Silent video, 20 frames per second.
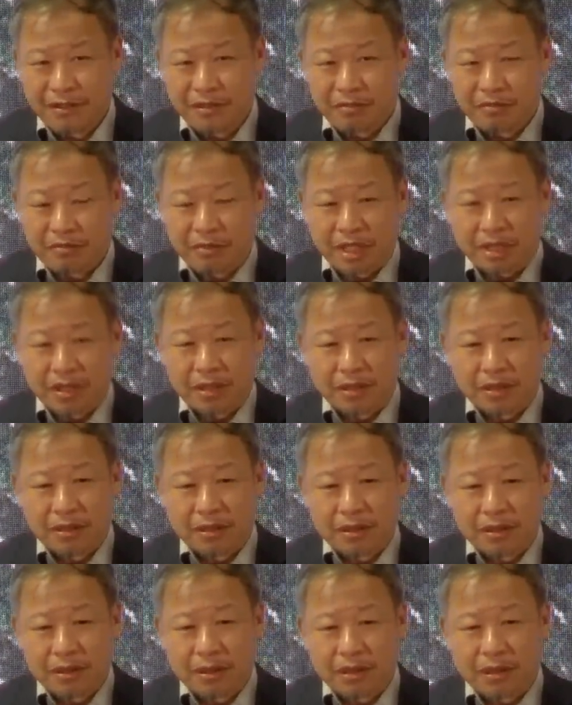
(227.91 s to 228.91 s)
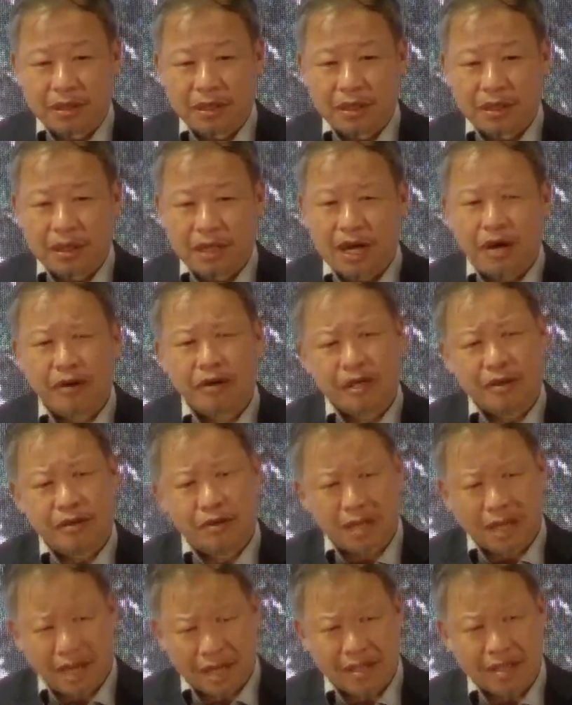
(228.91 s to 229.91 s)
But how can you
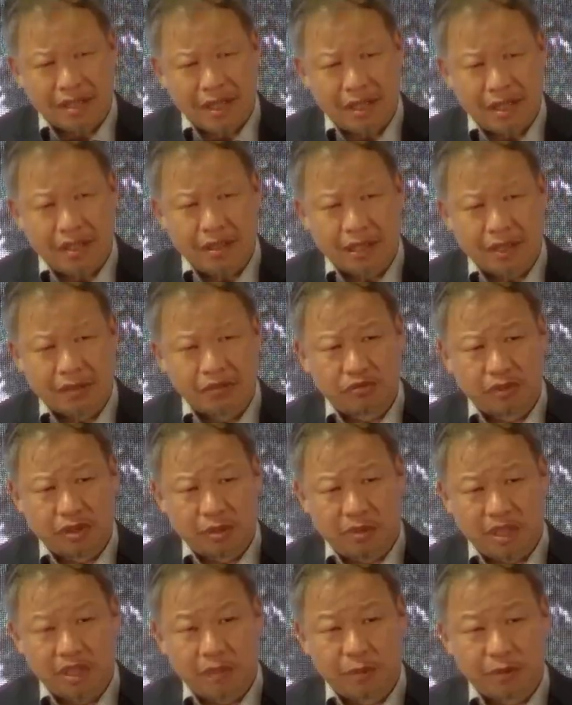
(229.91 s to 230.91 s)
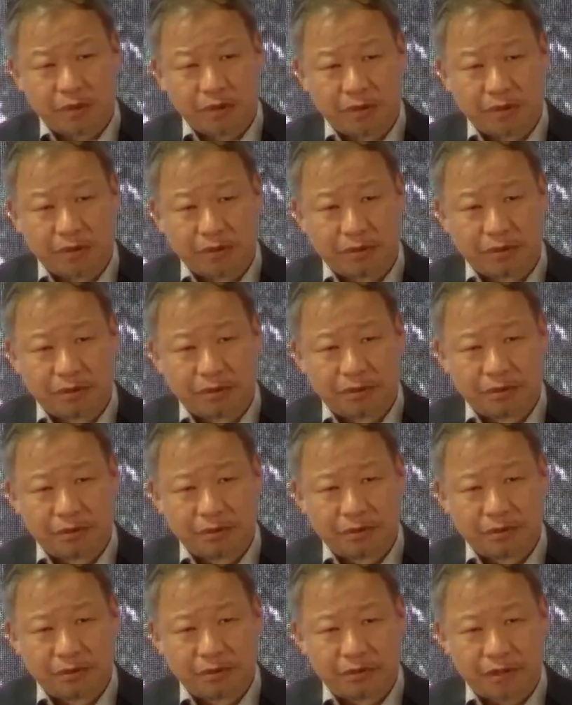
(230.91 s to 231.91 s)
cascade it down to the people,
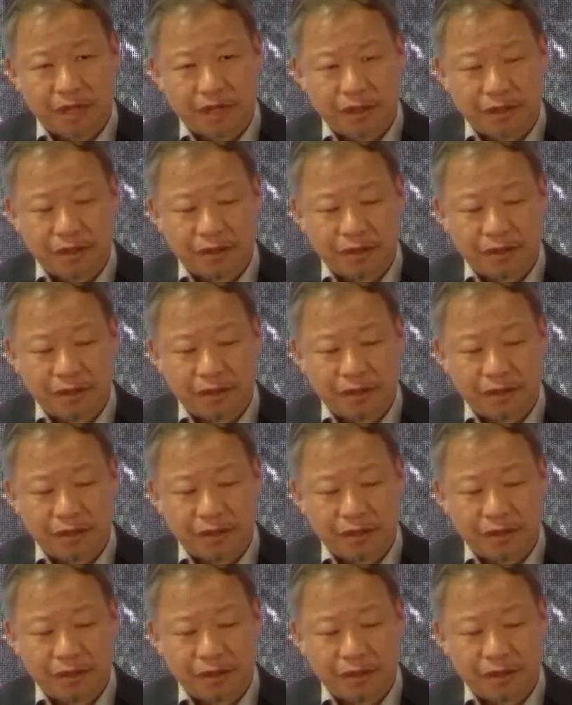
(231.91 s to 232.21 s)
right?